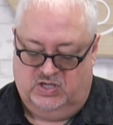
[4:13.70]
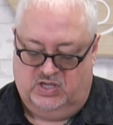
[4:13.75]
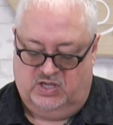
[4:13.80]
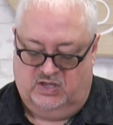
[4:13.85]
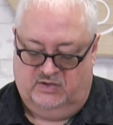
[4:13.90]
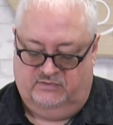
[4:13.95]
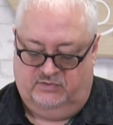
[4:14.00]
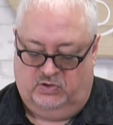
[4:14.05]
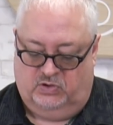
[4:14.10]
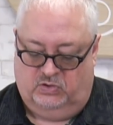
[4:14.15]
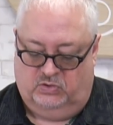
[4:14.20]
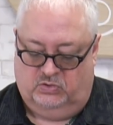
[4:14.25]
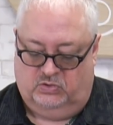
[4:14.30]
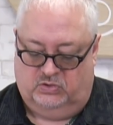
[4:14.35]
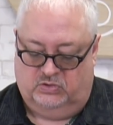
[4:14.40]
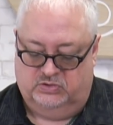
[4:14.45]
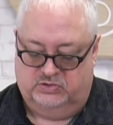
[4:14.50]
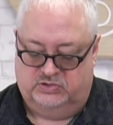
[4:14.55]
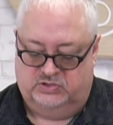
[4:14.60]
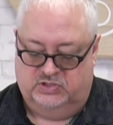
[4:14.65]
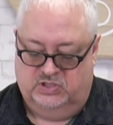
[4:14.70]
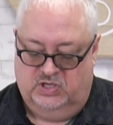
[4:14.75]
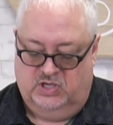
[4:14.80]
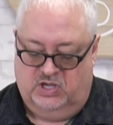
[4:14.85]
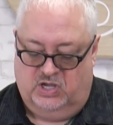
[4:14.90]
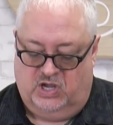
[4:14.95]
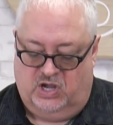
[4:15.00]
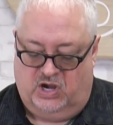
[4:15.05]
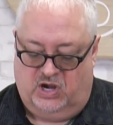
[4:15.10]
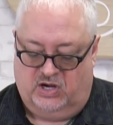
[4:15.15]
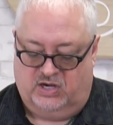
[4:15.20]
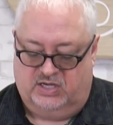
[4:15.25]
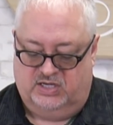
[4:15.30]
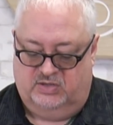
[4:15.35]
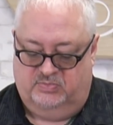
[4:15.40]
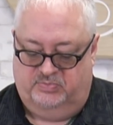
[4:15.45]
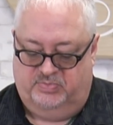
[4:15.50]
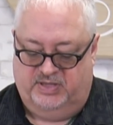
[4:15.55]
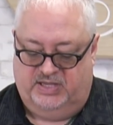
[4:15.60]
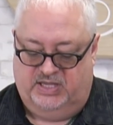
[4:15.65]
of holes are going to
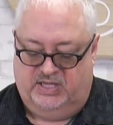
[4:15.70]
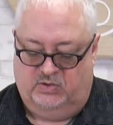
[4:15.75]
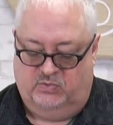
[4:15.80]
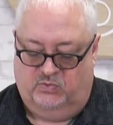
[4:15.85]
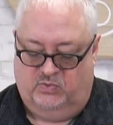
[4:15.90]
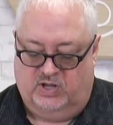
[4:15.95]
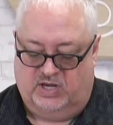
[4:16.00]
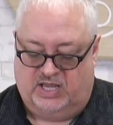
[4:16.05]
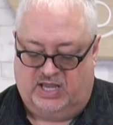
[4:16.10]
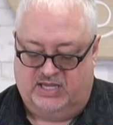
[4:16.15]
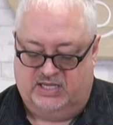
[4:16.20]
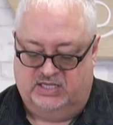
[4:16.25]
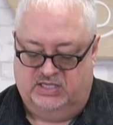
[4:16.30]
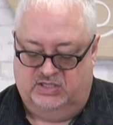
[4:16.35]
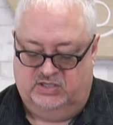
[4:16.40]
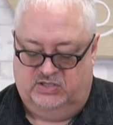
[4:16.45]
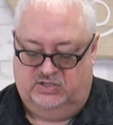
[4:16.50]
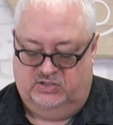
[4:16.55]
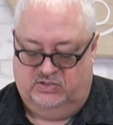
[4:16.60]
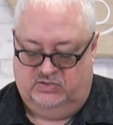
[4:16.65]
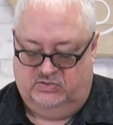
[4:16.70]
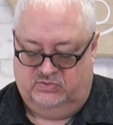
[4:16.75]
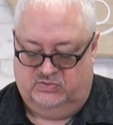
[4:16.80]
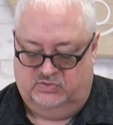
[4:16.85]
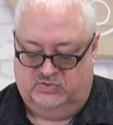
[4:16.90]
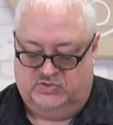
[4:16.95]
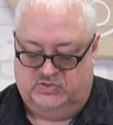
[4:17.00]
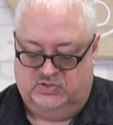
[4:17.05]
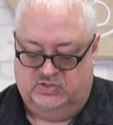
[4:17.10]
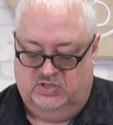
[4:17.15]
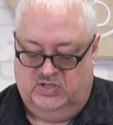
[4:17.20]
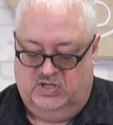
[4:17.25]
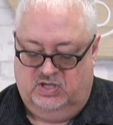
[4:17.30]
be what I can use.